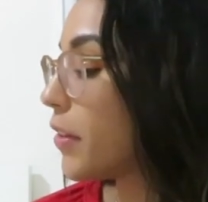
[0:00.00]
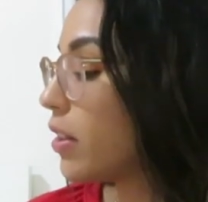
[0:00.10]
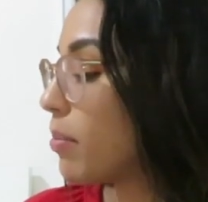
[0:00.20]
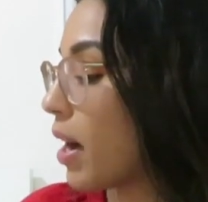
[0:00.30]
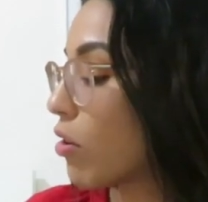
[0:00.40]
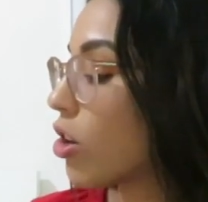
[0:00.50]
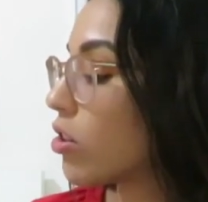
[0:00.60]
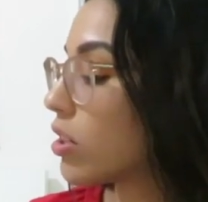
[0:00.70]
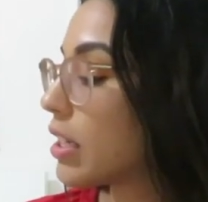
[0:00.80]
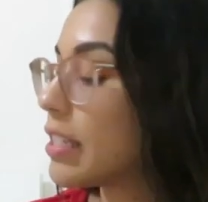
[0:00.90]
in the
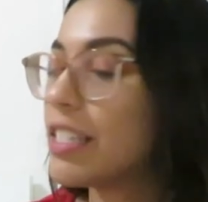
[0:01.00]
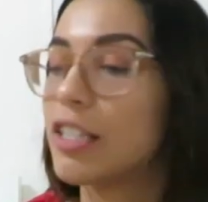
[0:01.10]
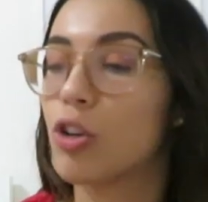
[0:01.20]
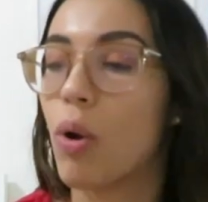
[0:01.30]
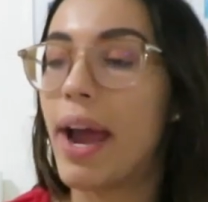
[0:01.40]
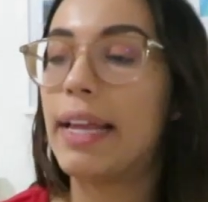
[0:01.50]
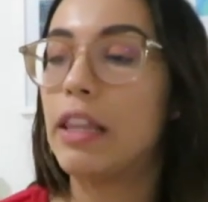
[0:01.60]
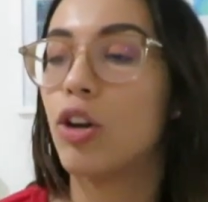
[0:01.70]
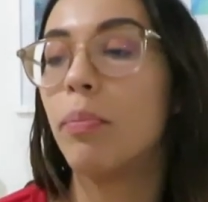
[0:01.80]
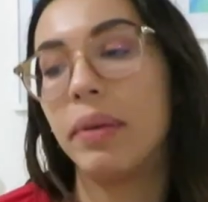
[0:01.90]
background because he's a crying little